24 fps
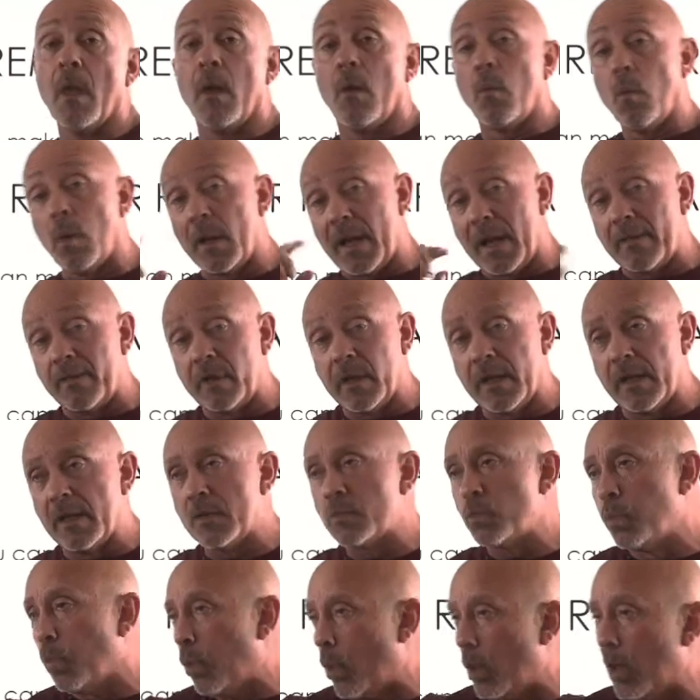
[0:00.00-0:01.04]
whatever it is,
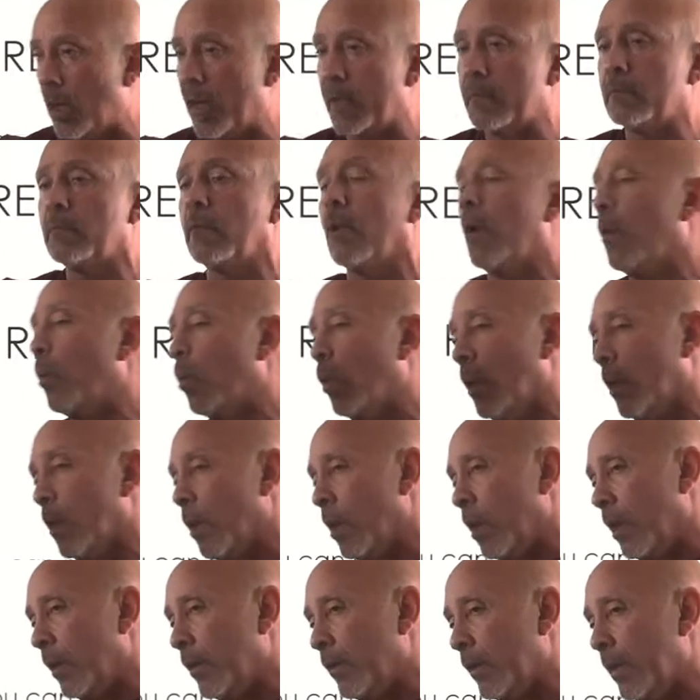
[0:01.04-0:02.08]
1,
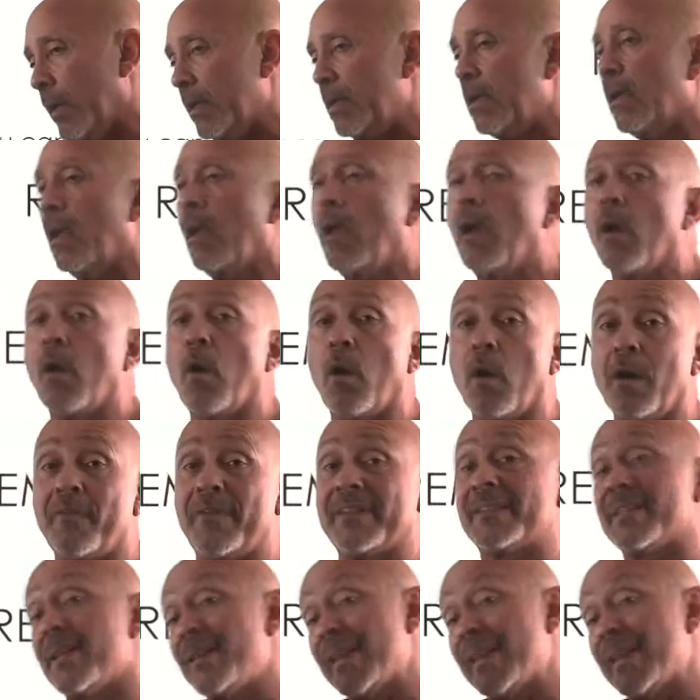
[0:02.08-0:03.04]
100, or if it's a